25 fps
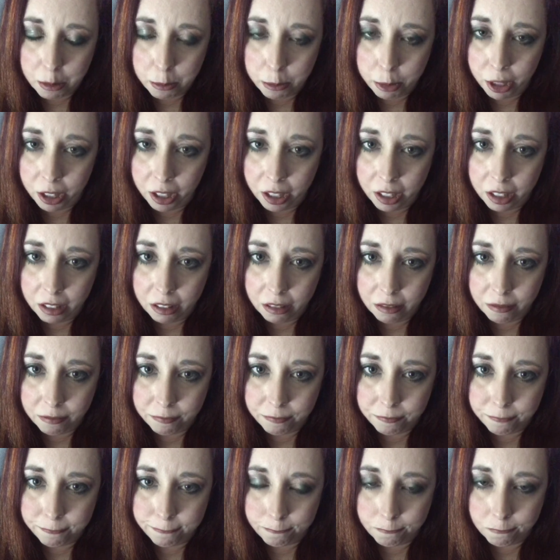But
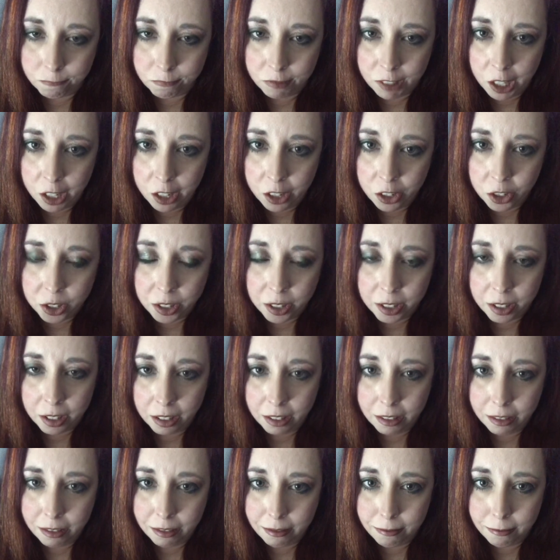yeah, I just
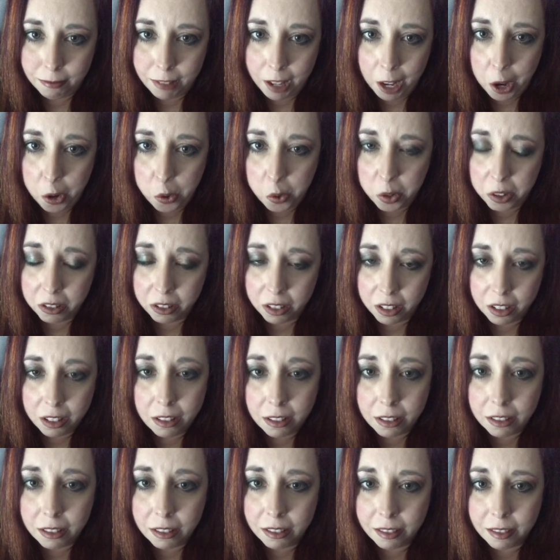said hell with it.
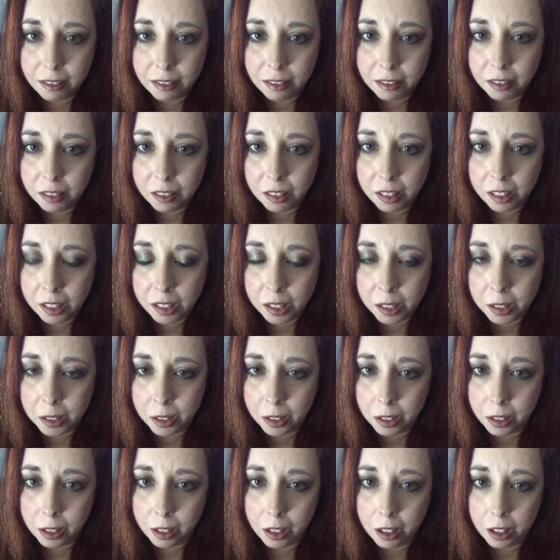This is
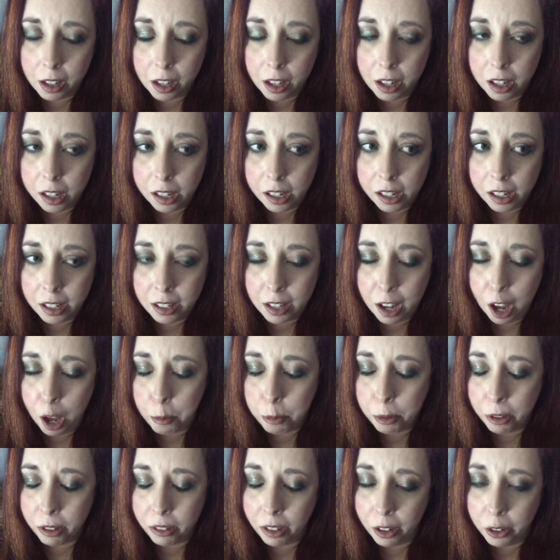a
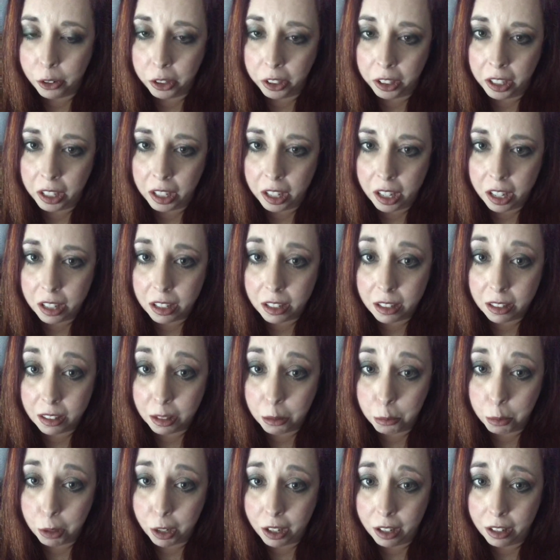topic that really needs
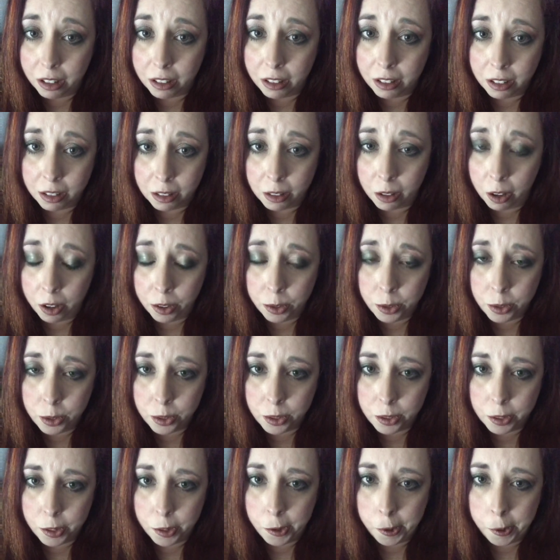to be
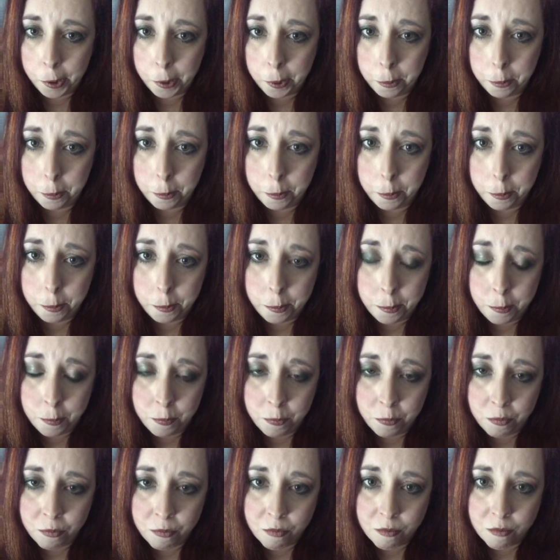discussed.
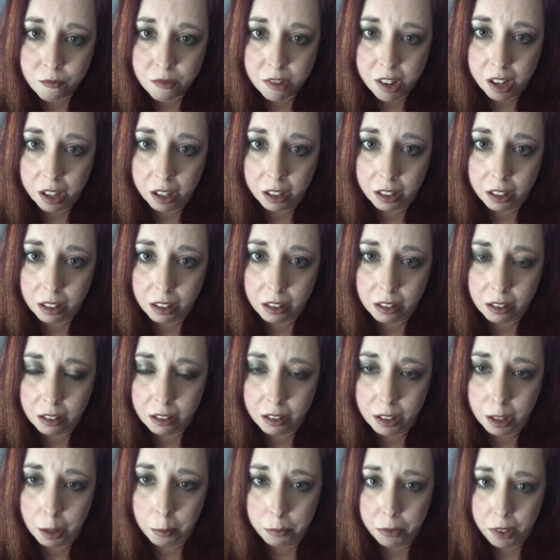It's
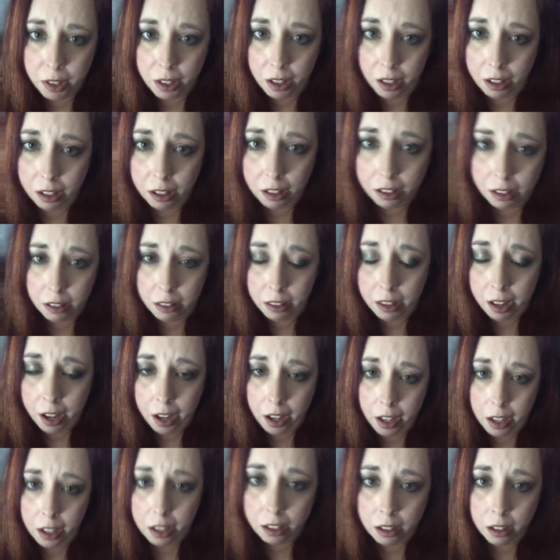something
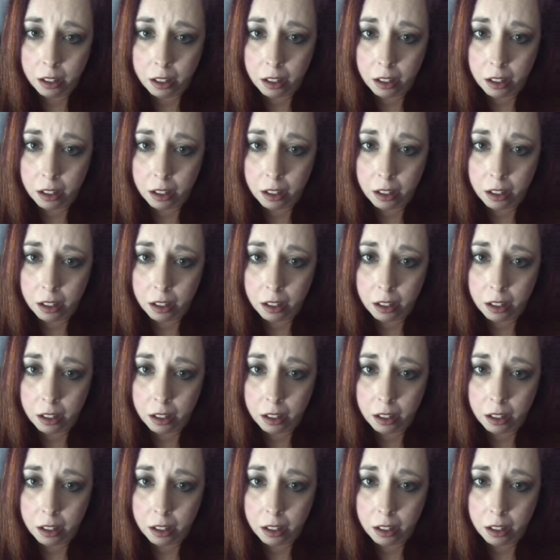that